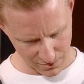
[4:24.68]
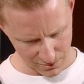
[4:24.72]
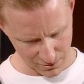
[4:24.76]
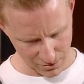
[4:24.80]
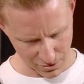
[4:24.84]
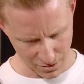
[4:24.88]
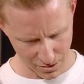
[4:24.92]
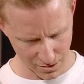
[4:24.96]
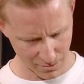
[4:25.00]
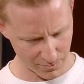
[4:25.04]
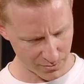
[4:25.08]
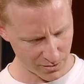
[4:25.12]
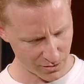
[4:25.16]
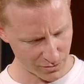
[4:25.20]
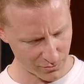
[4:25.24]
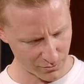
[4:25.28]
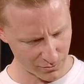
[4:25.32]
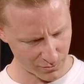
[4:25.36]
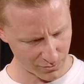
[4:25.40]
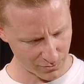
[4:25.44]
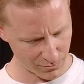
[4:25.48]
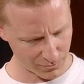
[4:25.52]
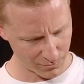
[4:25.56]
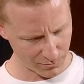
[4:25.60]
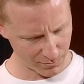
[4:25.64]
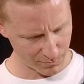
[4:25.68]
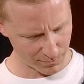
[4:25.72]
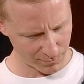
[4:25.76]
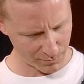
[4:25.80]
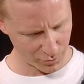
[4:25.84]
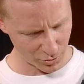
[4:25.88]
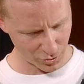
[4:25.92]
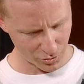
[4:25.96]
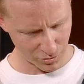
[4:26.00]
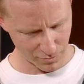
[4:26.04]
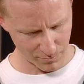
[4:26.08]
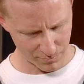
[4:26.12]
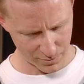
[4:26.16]
I'm in the wrong
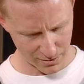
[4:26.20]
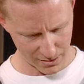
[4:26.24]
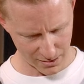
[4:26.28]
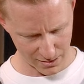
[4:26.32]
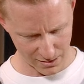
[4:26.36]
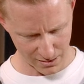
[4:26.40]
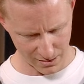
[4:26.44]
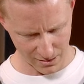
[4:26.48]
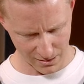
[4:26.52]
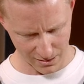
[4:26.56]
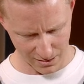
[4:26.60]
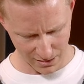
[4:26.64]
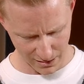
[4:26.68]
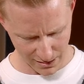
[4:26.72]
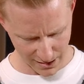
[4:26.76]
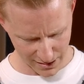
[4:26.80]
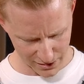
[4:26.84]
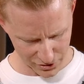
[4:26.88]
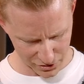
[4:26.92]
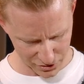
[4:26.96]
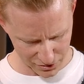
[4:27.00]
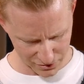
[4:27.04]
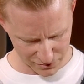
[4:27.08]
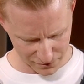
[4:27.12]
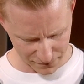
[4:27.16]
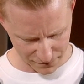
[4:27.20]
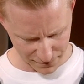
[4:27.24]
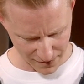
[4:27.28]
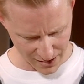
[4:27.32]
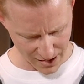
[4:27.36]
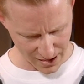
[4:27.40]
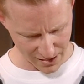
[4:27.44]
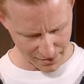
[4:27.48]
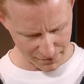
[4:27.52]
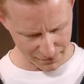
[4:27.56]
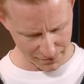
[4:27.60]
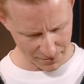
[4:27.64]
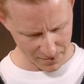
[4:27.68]
book completely. Galatians
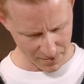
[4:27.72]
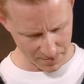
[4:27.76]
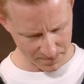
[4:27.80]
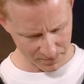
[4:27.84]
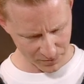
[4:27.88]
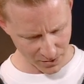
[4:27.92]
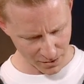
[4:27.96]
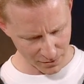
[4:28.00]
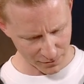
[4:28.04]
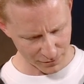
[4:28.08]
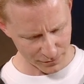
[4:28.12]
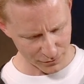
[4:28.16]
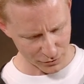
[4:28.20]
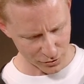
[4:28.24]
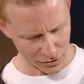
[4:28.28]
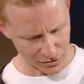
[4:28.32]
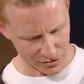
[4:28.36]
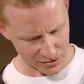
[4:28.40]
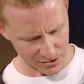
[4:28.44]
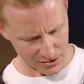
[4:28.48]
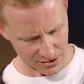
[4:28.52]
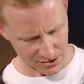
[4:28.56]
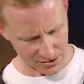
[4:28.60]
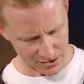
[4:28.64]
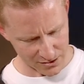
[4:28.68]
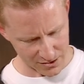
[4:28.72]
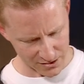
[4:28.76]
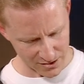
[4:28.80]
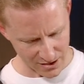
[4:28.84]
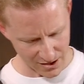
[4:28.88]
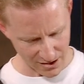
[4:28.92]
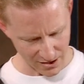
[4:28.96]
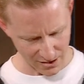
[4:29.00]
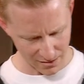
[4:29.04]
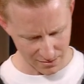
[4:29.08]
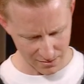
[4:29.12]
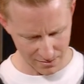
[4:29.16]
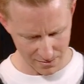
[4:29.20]
5, verse
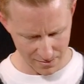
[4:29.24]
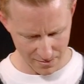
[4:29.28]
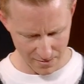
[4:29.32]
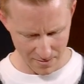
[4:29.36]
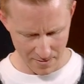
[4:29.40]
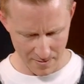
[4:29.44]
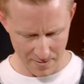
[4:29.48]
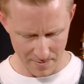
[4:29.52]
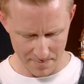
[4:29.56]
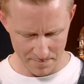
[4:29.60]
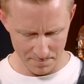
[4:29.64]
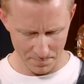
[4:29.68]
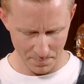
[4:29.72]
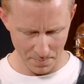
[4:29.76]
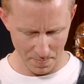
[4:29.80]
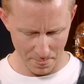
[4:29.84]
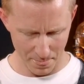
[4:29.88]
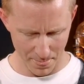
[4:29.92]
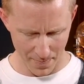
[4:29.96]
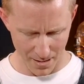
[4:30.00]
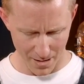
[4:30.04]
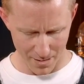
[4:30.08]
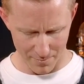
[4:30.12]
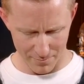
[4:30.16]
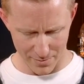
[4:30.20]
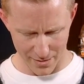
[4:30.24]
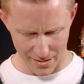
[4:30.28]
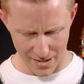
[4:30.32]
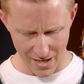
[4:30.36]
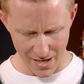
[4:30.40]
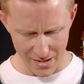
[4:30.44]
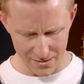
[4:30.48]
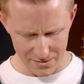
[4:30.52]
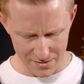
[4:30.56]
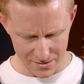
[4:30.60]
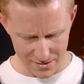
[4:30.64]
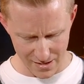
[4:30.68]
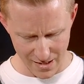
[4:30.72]
16. But
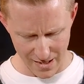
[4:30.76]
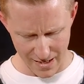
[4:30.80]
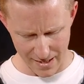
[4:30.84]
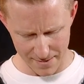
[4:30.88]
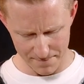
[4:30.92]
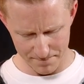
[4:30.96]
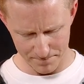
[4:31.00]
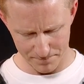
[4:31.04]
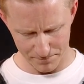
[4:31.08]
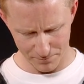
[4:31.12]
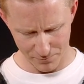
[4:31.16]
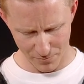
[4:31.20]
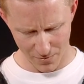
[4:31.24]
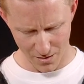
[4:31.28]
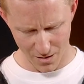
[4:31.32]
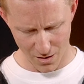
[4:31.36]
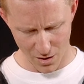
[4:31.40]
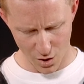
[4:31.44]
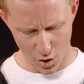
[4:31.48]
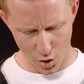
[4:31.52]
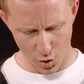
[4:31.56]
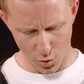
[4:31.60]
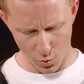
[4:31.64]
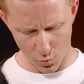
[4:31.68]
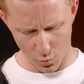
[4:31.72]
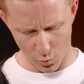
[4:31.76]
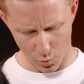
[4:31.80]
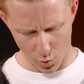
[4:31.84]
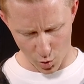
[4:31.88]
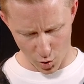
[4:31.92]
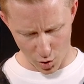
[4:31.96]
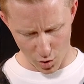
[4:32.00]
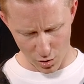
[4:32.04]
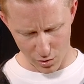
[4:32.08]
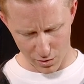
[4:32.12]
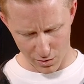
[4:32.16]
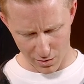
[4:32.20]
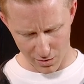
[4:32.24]
I say,
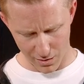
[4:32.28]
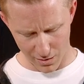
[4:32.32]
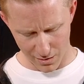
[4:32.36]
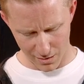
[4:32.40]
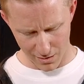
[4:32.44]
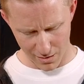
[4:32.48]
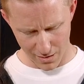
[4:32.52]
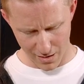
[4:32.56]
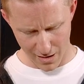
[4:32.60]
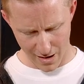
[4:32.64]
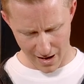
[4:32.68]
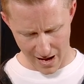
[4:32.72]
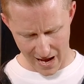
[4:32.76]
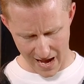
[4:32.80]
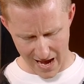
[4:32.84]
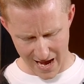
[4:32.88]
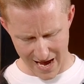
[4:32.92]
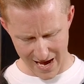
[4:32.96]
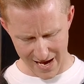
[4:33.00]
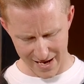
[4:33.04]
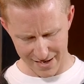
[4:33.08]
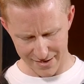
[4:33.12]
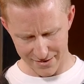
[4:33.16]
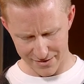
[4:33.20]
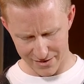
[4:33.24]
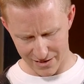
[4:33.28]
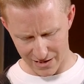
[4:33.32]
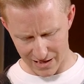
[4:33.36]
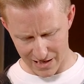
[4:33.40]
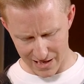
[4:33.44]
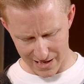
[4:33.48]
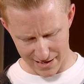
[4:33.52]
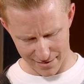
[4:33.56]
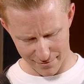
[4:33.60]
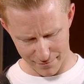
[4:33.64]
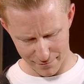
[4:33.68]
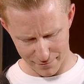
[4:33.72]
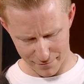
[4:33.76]
walk and
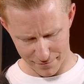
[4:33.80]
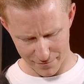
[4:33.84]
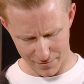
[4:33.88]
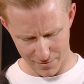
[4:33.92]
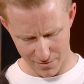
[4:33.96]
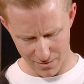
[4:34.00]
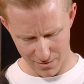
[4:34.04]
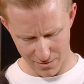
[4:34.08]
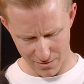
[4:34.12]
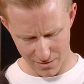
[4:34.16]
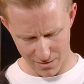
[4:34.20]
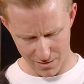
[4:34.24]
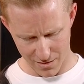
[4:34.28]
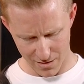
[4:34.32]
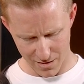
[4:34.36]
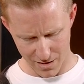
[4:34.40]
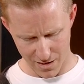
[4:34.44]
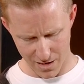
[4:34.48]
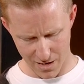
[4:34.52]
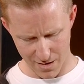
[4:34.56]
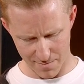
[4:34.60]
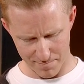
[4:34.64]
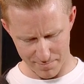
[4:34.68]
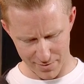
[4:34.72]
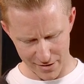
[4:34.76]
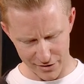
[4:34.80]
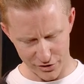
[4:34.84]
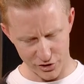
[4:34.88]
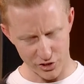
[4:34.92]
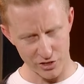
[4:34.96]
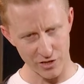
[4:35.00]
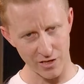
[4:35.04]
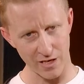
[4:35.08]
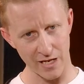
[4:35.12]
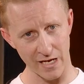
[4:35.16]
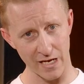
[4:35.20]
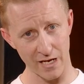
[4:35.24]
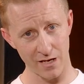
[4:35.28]
live
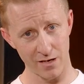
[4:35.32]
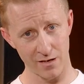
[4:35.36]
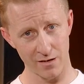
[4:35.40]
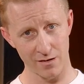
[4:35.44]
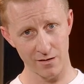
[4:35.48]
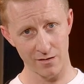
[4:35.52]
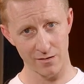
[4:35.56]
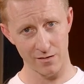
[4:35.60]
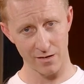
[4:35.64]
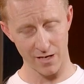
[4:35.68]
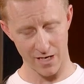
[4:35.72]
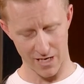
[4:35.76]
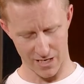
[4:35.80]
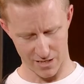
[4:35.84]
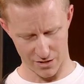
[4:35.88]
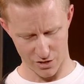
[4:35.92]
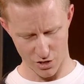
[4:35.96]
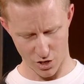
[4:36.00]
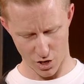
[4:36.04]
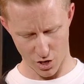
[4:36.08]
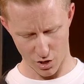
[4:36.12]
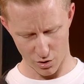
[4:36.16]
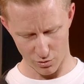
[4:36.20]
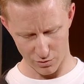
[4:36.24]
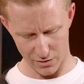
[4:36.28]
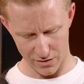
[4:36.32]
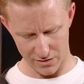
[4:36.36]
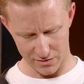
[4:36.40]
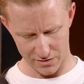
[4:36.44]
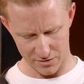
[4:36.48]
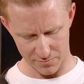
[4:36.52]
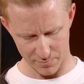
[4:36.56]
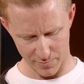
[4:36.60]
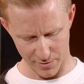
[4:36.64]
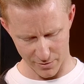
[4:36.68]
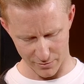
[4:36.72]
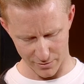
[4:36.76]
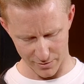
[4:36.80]
habitually in the Holy
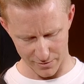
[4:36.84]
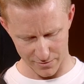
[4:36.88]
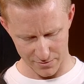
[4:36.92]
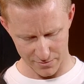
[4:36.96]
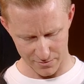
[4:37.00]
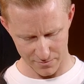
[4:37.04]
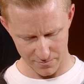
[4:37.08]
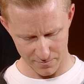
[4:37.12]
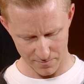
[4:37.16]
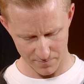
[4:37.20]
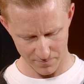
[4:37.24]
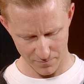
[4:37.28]
Spirit,